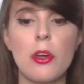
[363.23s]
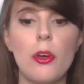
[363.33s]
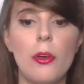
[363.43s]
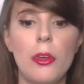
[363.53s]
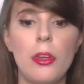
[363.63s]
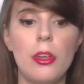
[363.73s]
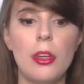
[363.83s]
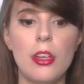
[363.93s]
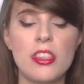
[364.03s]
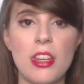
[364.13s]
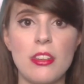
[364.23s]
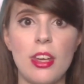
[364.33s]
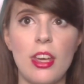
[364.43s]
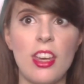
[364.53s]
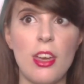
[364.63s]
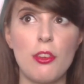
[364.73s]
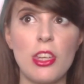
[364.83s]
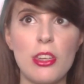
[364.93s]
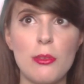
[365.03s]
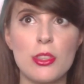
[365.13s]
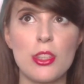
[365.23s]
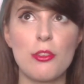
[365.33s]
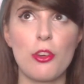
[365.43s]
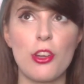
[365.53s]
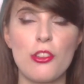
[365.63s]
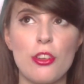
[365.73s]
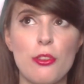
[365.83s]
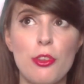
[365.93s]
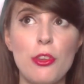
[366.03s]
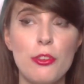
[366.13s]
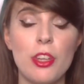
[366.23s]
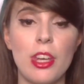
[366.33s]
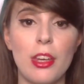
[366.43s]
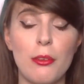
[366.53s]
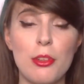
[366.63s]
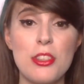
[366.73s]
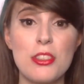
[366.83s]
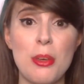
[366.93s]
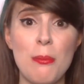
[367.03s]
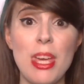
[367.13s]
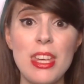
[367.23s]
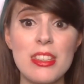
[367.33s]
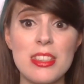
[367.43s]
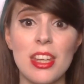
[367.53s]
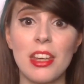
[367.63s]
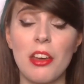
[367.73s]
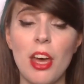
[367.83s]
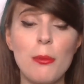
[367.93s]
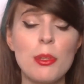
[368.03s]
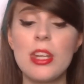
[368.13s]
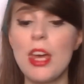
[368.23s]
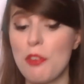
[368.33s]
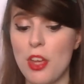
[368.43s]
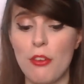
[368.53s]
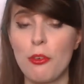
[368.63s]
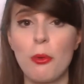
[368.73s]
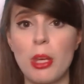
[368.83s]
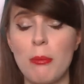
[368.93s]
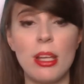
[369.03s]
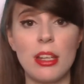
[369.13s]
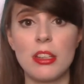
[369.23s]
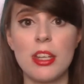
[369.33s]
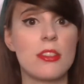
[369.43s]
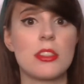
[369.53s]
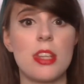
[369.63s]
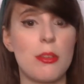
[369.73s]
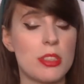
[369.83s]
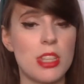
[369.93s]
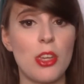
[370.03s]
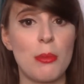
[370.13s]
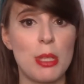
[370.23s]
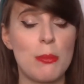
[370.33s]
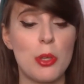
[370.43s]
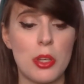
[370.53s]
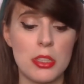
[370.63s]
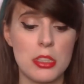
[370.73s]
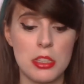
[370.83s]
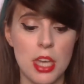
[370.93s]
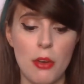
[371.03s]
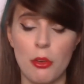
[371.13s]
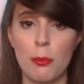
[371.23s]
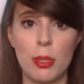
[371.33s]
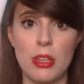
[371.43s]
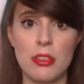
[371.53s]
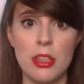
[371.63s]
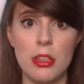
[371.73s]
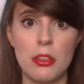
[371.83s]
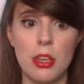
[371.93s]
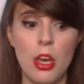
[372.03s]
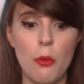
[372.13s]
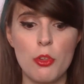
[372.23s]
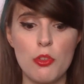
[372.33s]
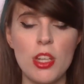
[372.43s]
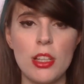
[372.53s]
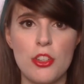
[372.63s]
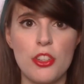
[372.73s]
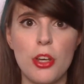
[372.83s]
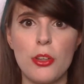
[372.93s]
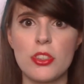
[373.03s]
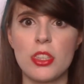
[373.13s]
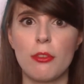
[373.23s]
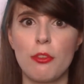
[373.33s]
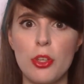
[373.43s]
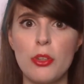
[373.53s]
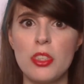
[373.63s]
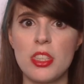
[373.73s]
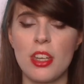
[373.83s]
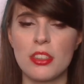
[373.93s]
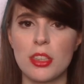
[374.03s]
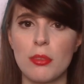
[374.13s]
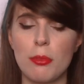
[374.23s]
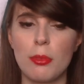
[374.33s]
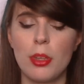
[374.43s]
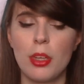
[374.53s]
on Saturday. I think it was over 150, which is amazing. I would never have thought in a million years that they would sell that many books at YALC, but they did, which really shows the enthusiasm